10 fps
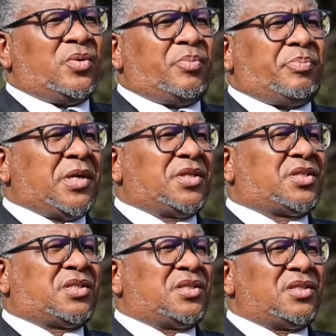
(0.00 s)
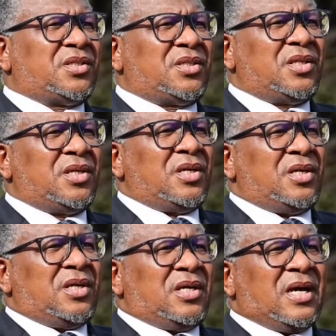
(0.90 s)
priests
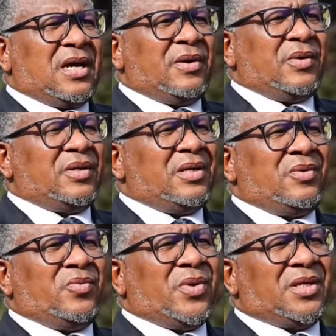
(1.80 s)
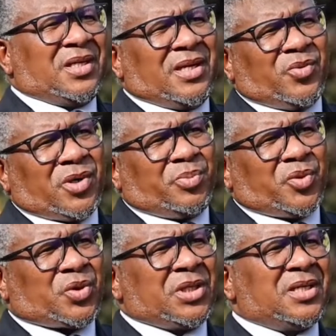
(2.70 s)
were dealing with
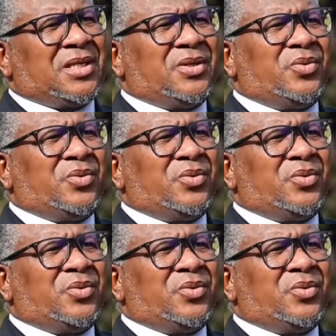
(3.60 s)
Bushiri,